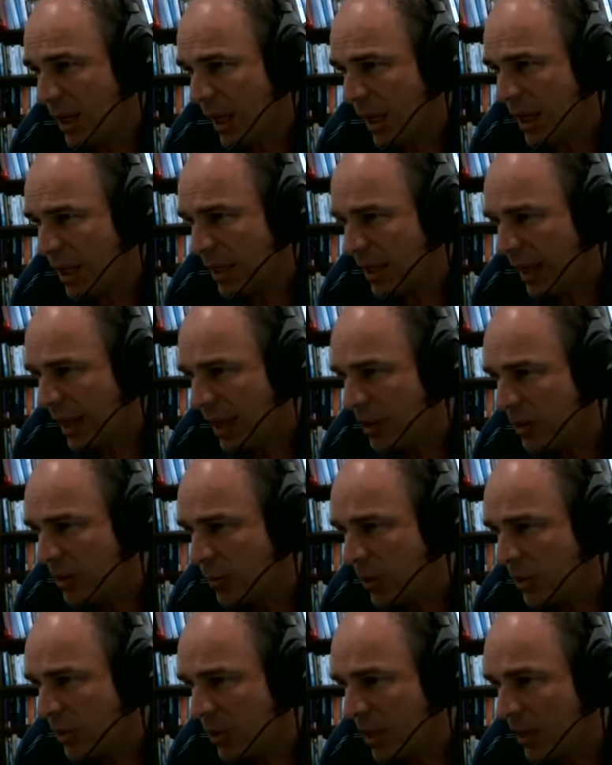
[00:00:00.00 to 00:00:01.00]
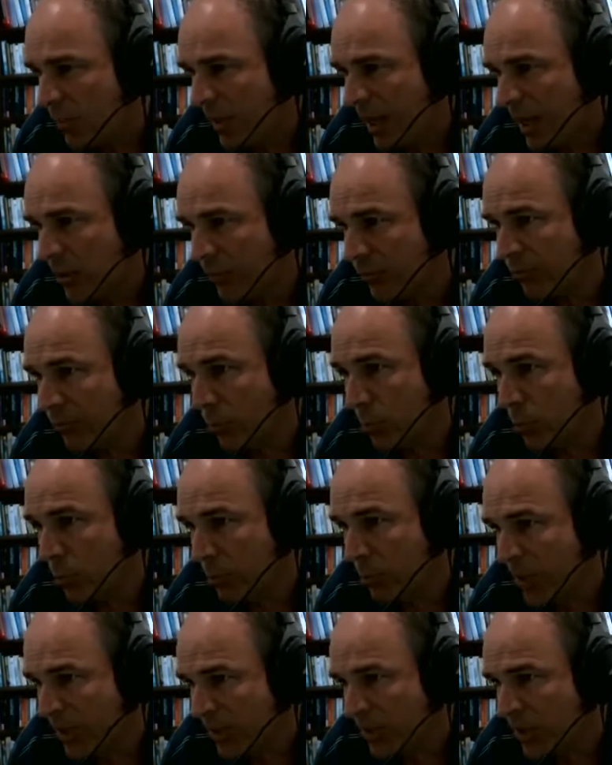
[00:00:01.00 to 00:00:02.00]
And how can we think about
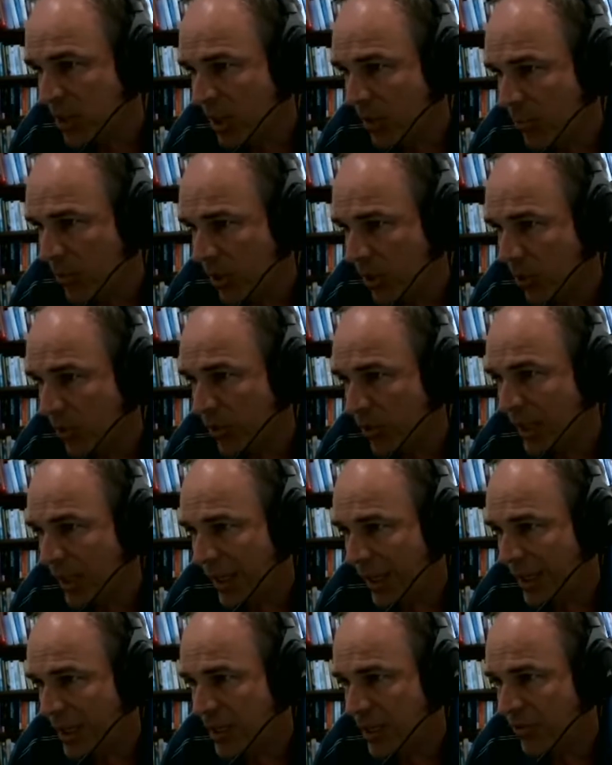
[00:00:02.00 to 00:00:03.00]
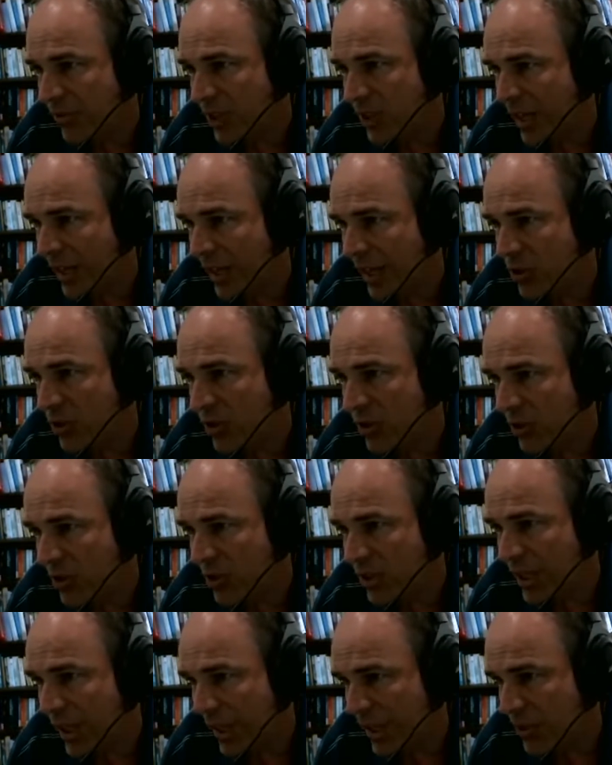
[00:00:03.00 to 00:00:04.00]
affordability beyond the lens of a nation
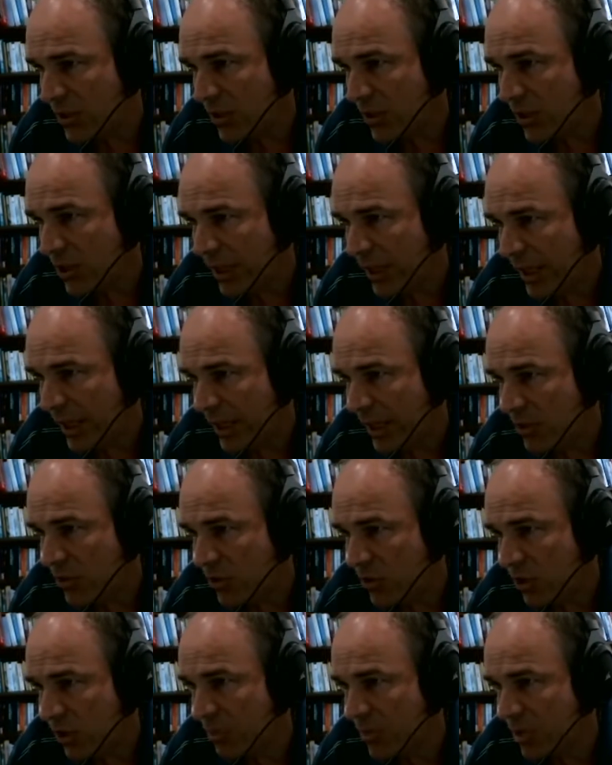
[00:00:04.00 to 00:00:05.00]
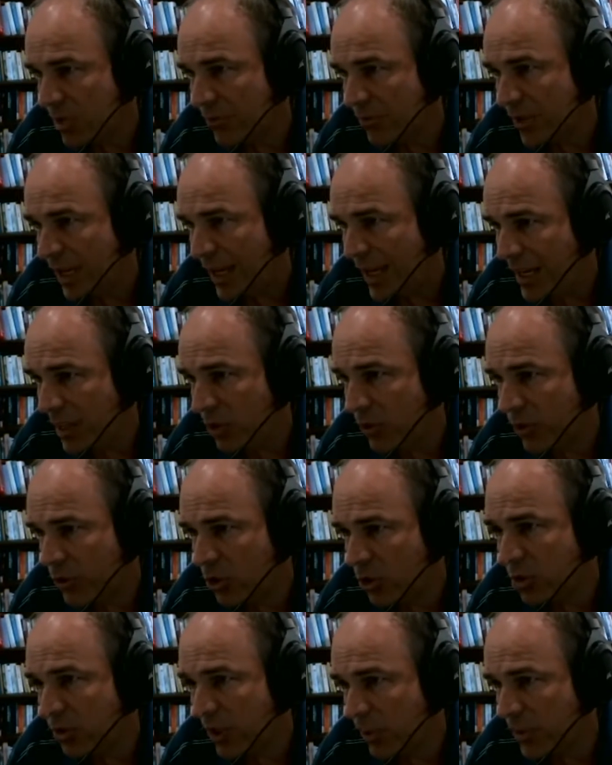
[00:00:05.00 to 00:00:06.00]
state, i.e. in terms of
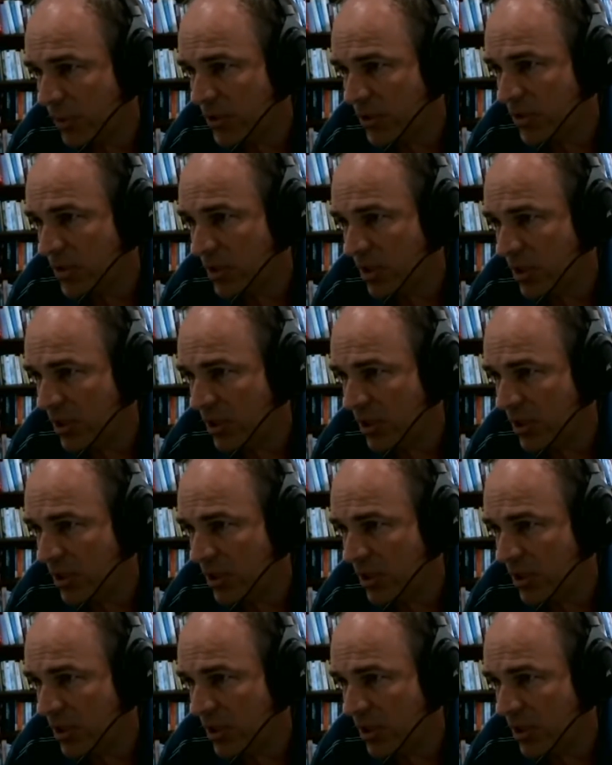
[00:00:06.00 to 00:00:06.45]
ecological limits,